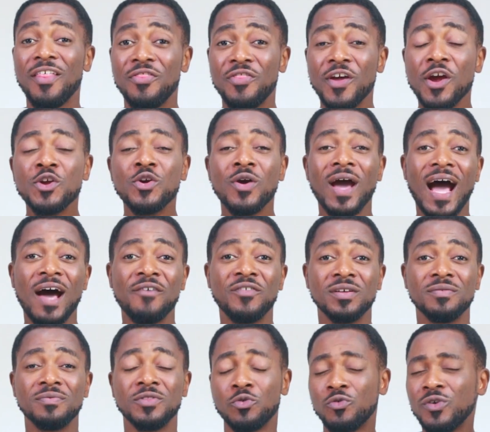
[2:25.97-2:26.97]
There you have
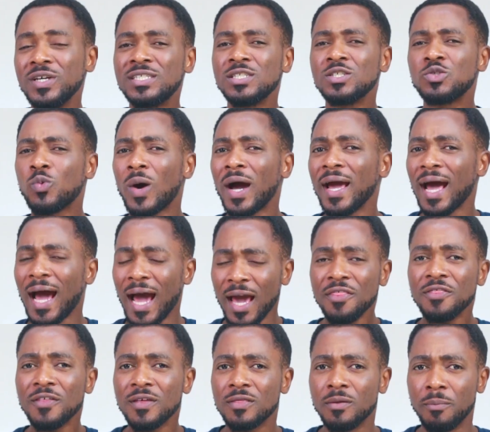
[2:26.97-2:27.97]
it, the reasons why I
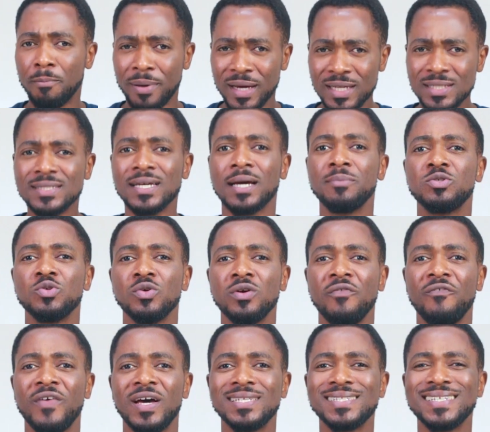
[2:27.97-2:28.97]
think the best time to
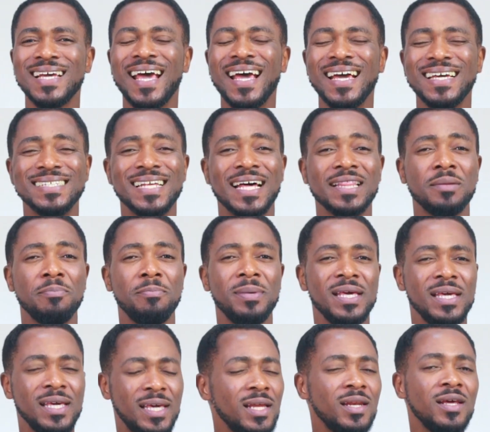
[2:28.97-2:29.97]
invest is at the
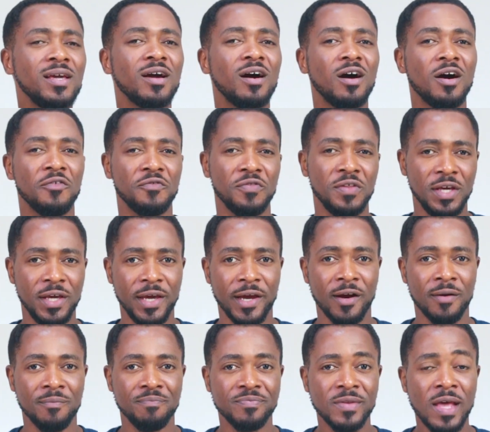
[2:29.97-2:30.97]
beginning of the
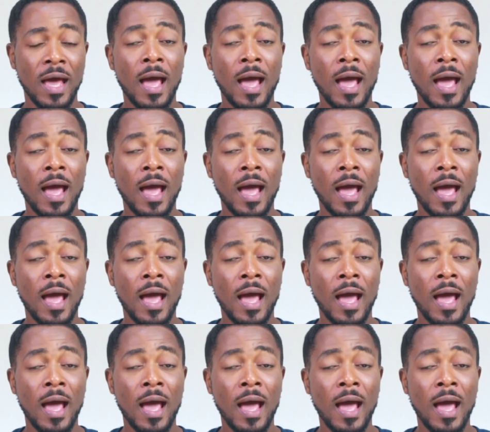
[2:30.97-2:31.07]
year.